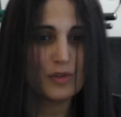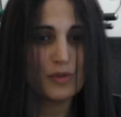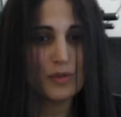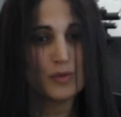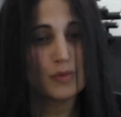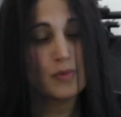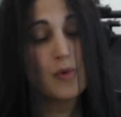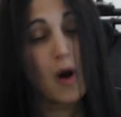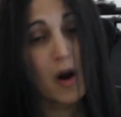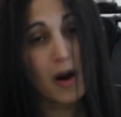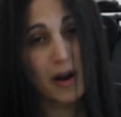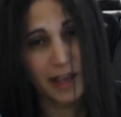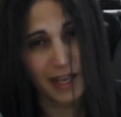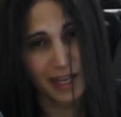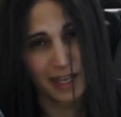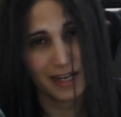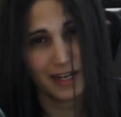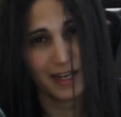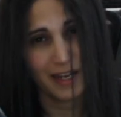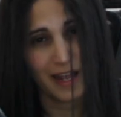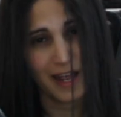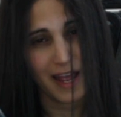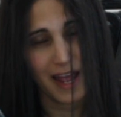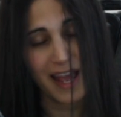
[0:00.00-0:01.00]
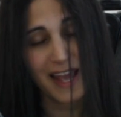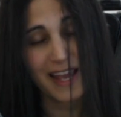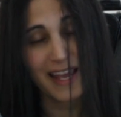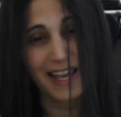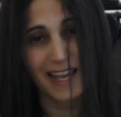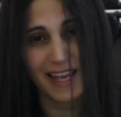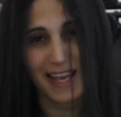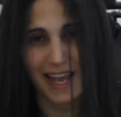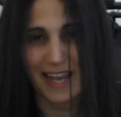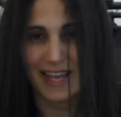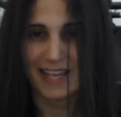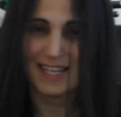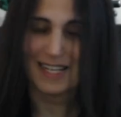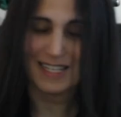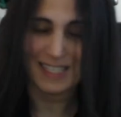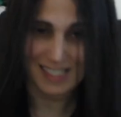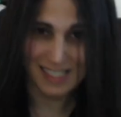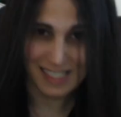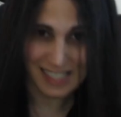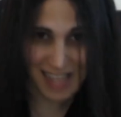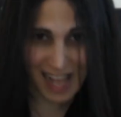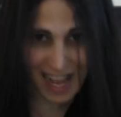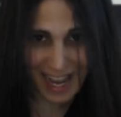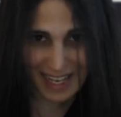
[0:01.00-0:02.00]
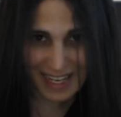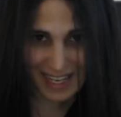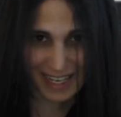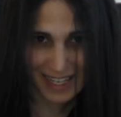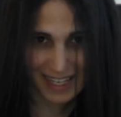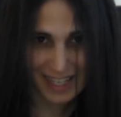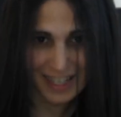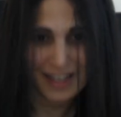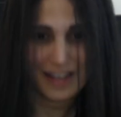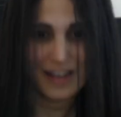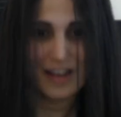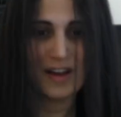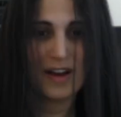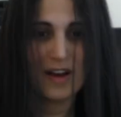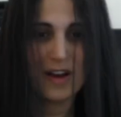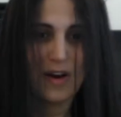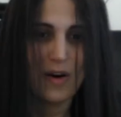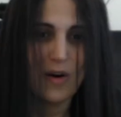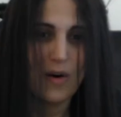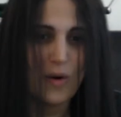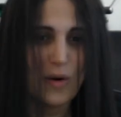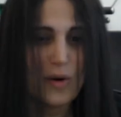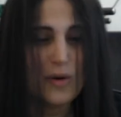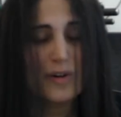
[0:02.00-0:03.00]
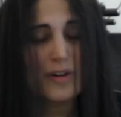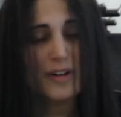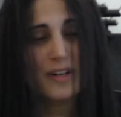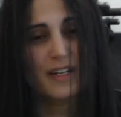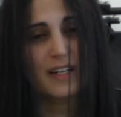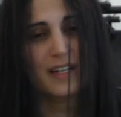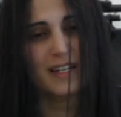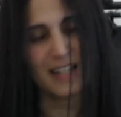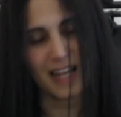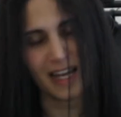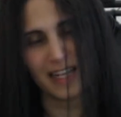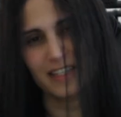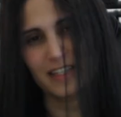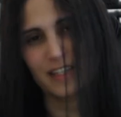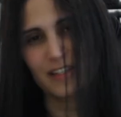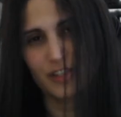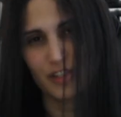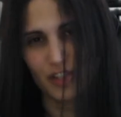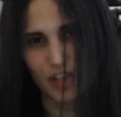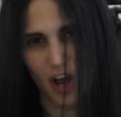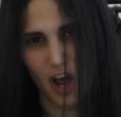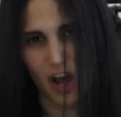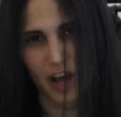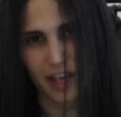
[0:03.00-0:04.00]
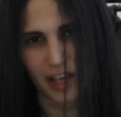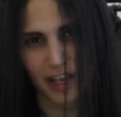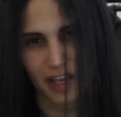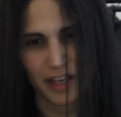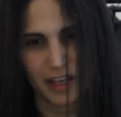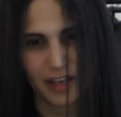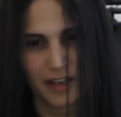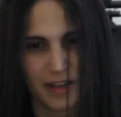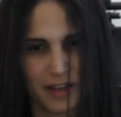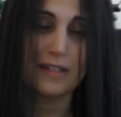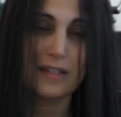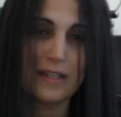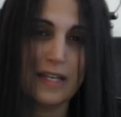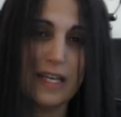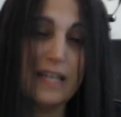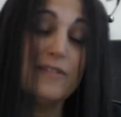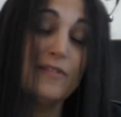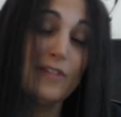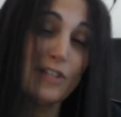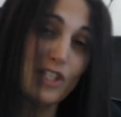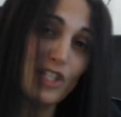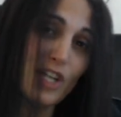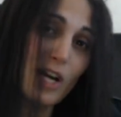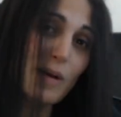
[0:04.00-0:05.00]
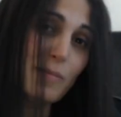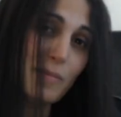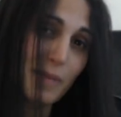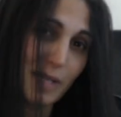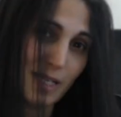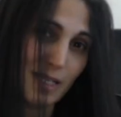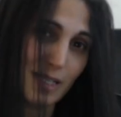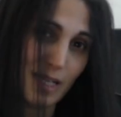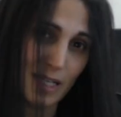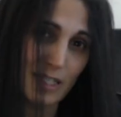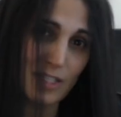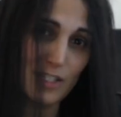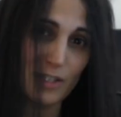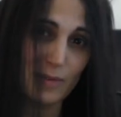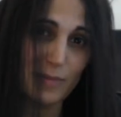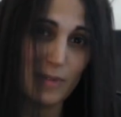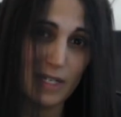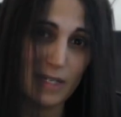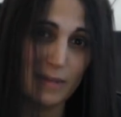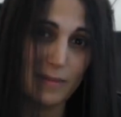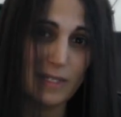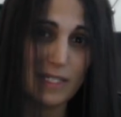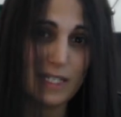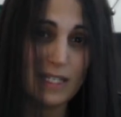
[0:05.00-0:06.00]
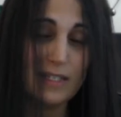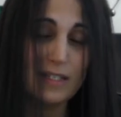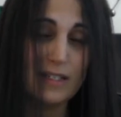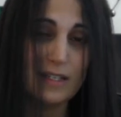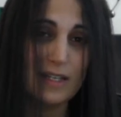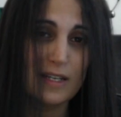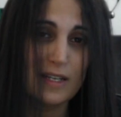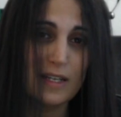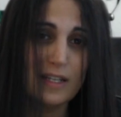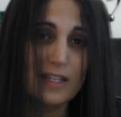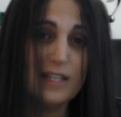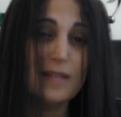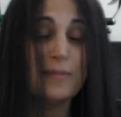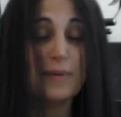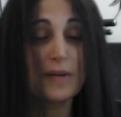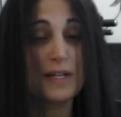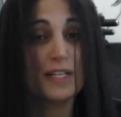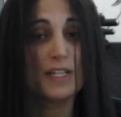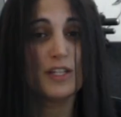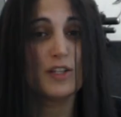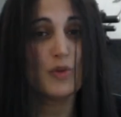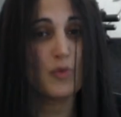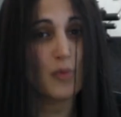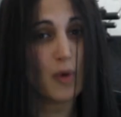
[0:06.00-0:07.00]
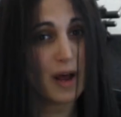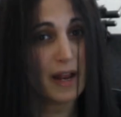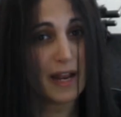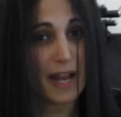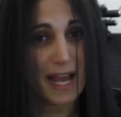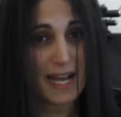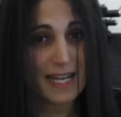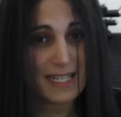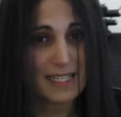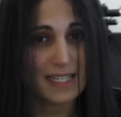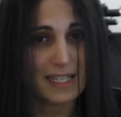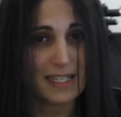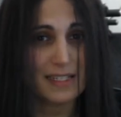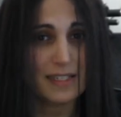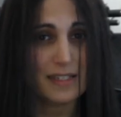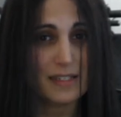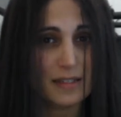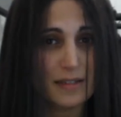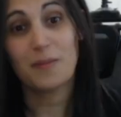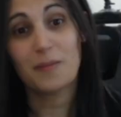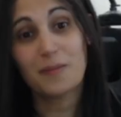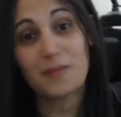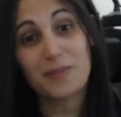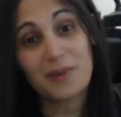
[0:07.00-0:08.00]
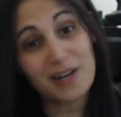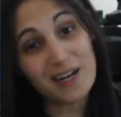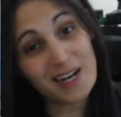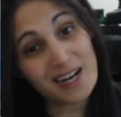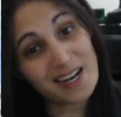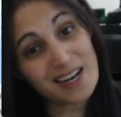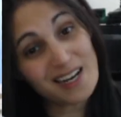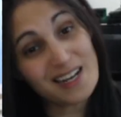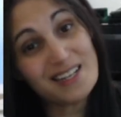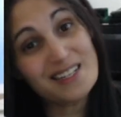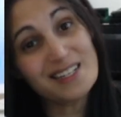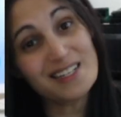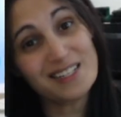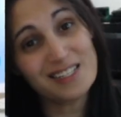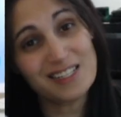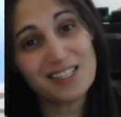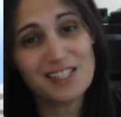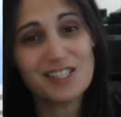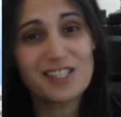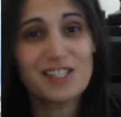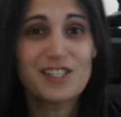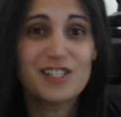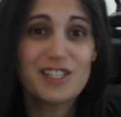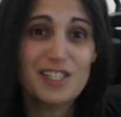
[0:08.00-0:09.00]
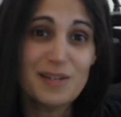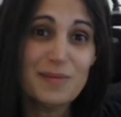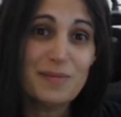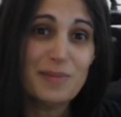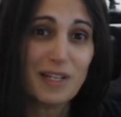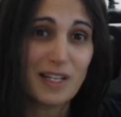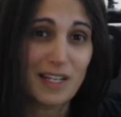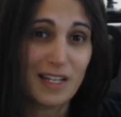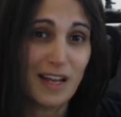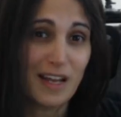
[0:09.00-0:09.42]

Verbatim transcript: to walking, aka sliding or light jogging. Even jumping tends to be limited, typically to one axis. But at least they're simple